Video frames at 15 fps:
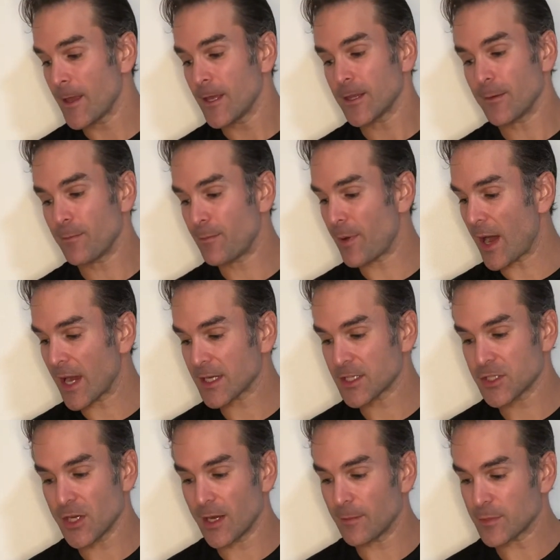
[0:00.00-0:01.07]
The box
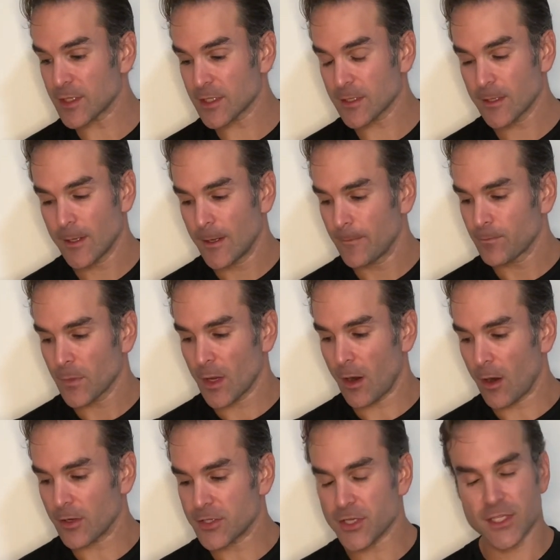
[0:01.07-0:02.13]
jumps
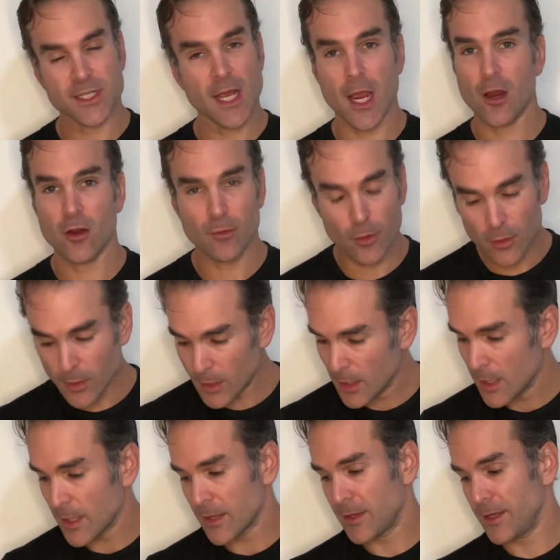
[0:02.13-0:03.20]
are just terrible.
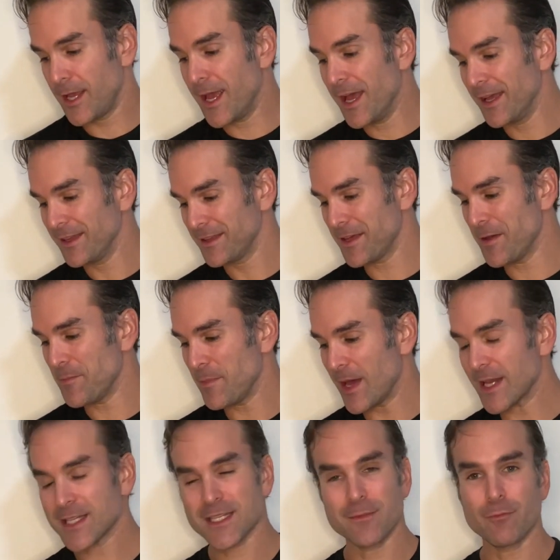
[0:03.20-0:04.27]
The
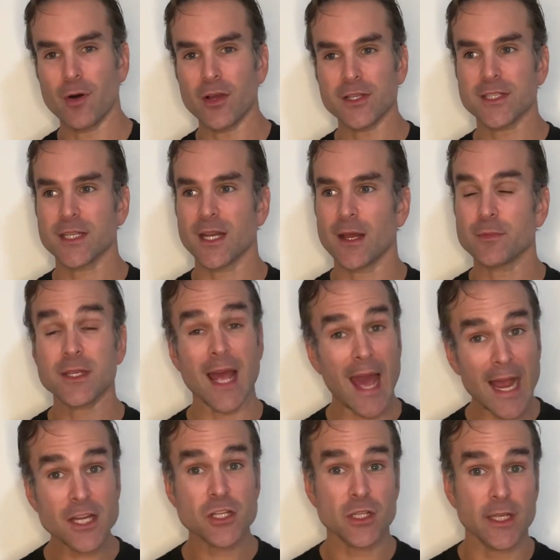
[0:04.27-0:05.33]
medicine ball sit-ups,
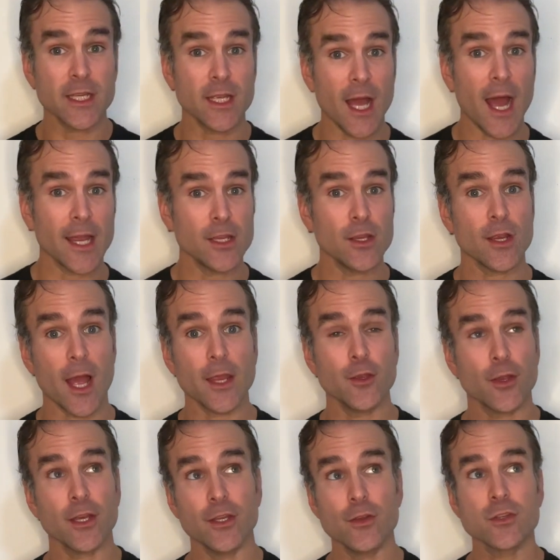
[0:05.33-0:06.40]
actually, you
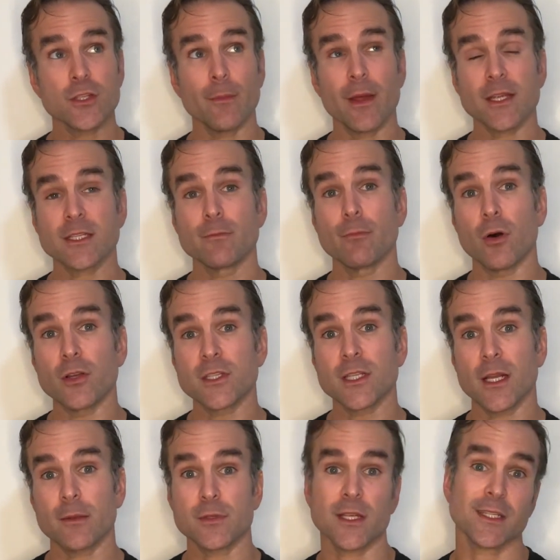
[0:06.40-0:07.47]
can use the medicine ball
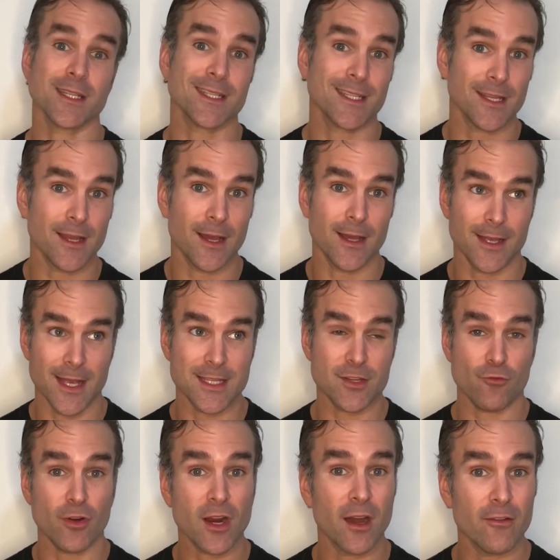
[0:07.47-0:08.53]
sit-ups as a
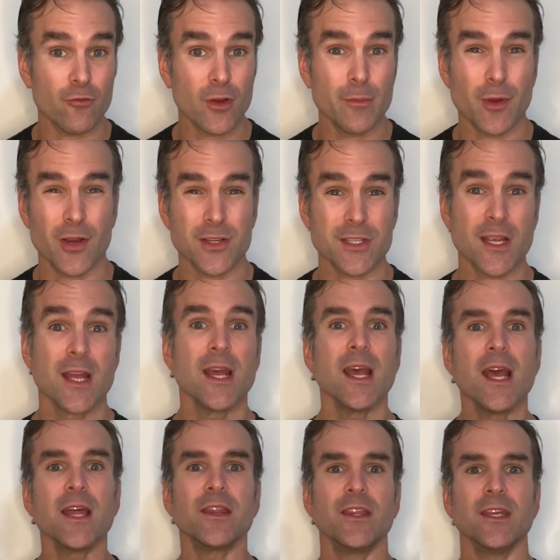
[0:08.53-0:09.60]
recovery, because
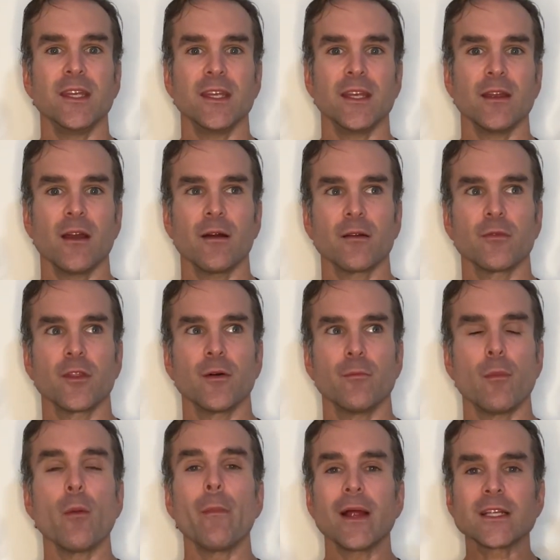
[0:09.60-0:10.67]
the
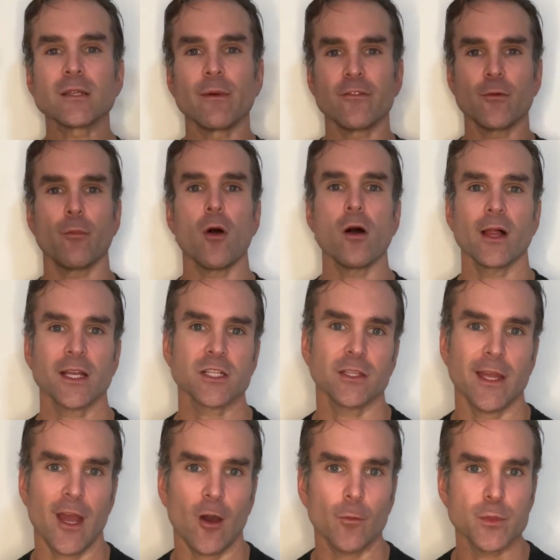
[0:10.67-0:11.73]
momentum of the ball actually
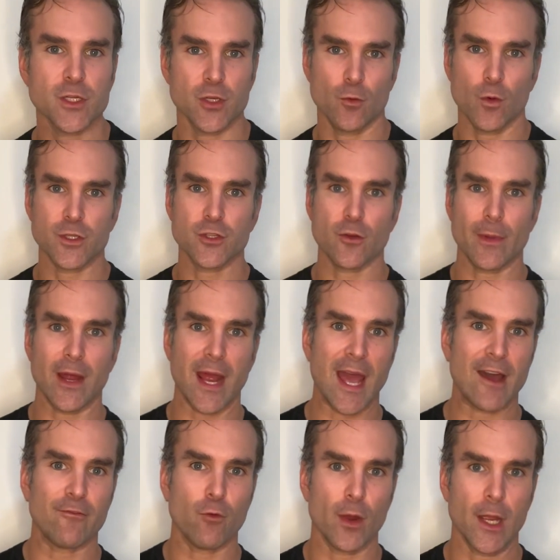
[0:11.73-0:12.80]
helps you once you're about
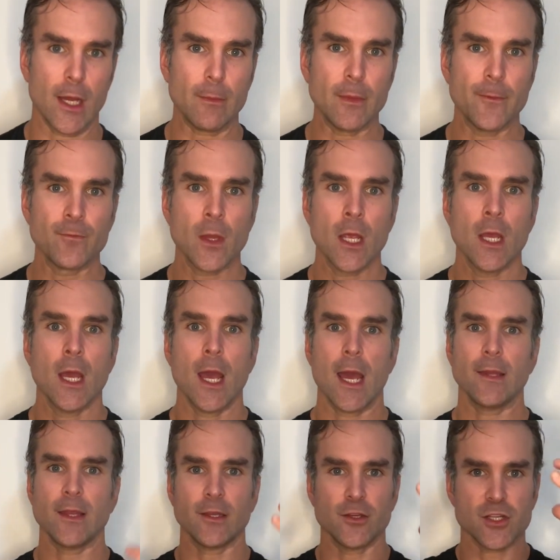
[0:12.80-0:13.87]
halfway up,
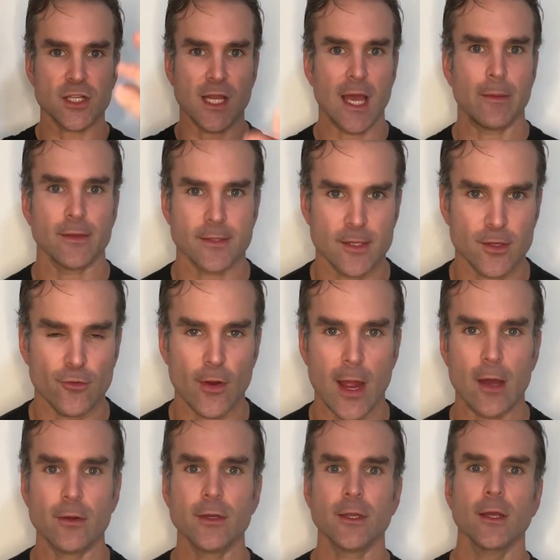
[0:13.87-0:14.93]
and then you slam it to the
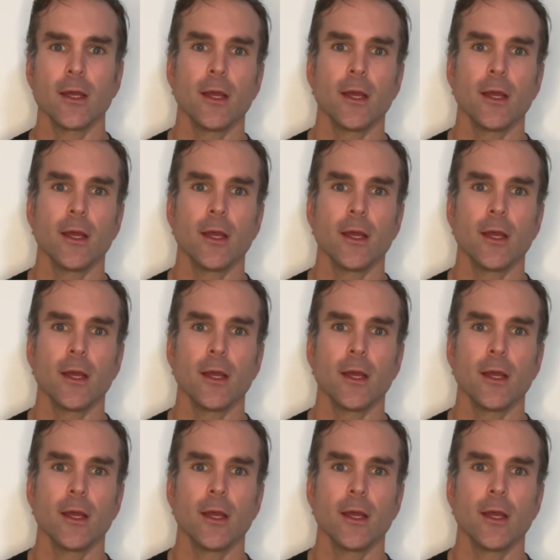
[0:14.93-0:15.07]
ground.